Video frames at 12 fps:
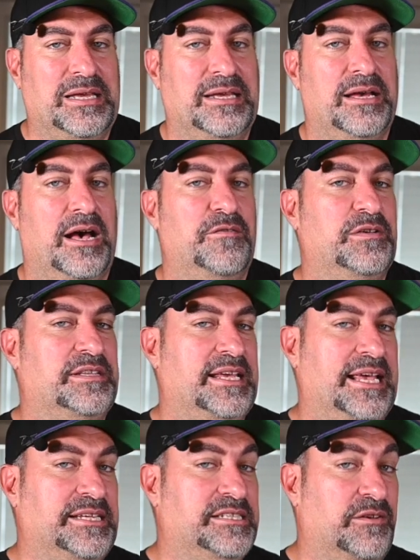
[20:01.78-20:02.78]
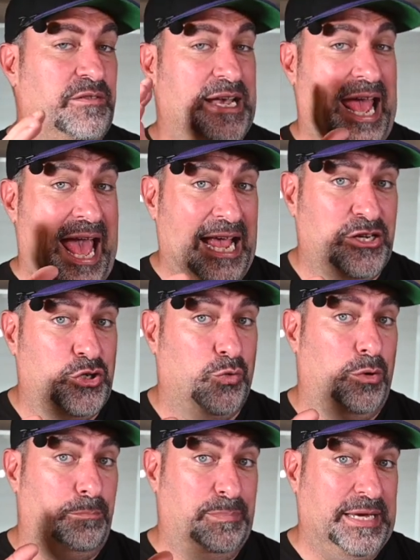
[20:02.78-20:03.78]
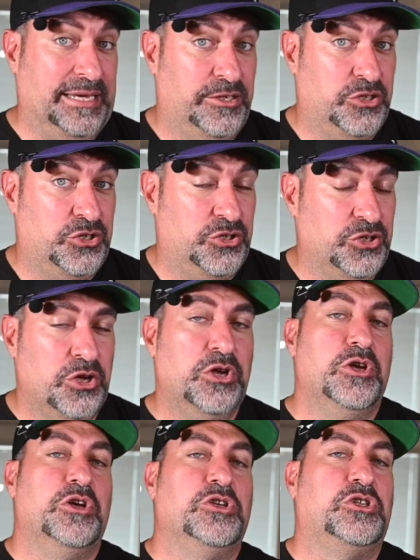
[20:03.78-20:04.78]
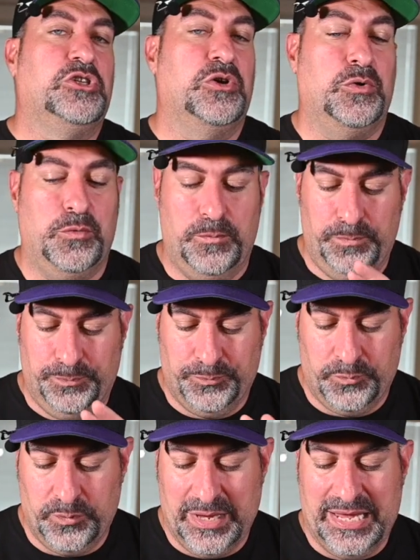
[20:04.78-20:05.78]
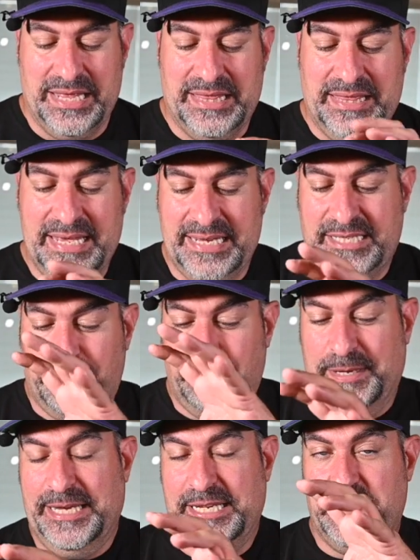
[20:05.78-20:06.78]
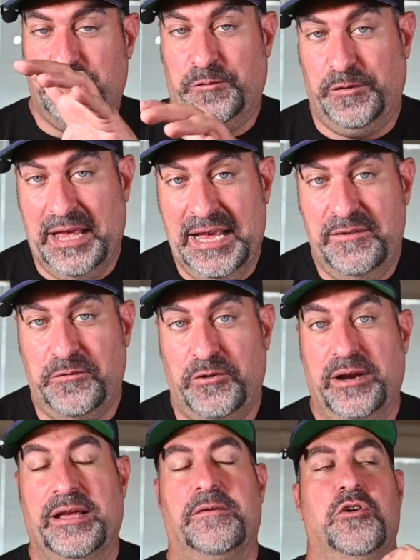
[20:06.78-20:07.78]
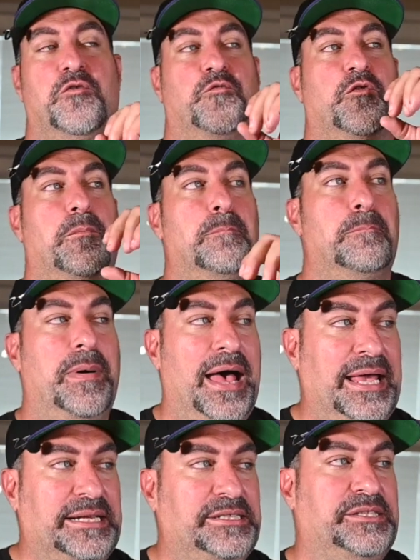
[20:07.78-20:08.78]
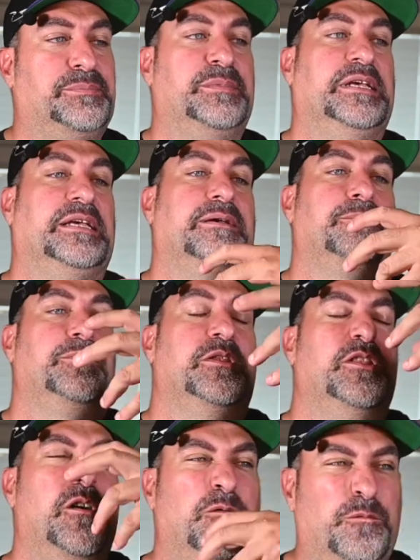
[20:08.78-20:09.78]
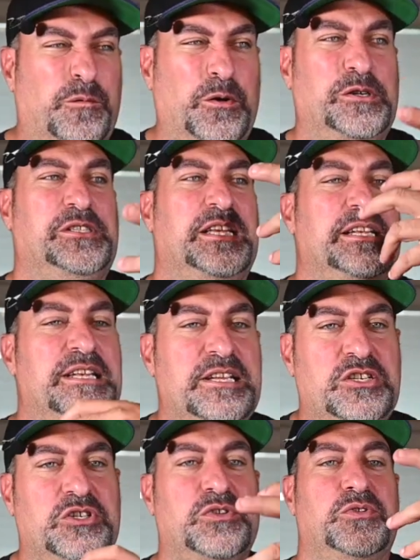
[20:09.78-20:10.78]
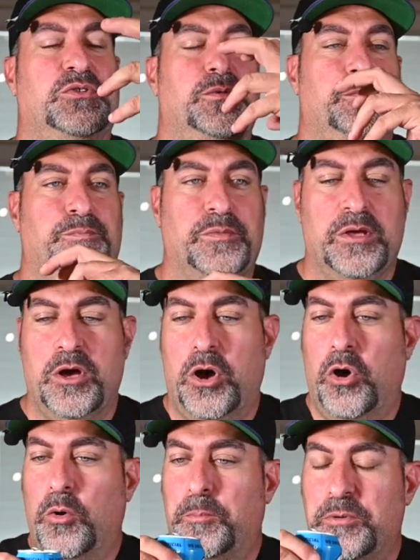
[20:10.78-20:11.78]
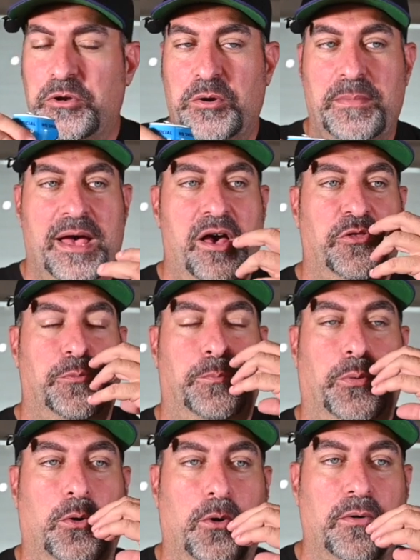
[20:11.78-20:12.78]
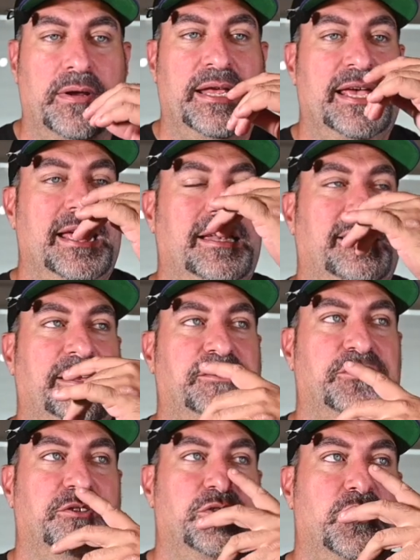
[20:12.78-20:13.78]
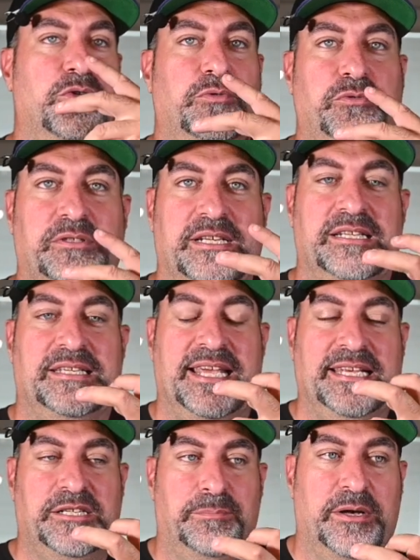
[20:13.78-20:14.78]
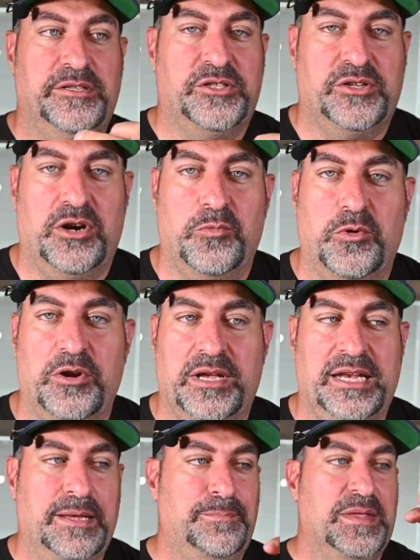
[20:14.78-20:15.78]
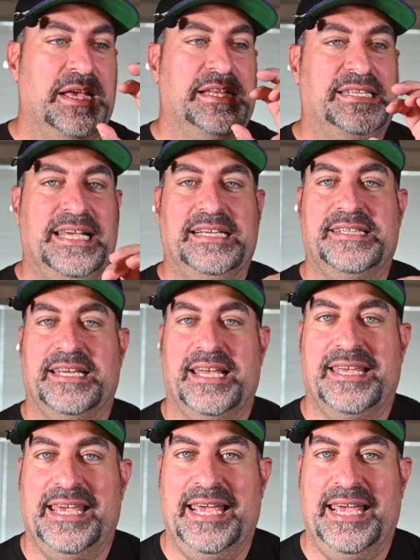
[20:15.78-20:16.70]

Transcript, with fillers: me of a taste of an actual peach. So this peach flavoring reminds me the first initial open your mouth, pour it in, let your nose and taste buds start working it. Tastes like a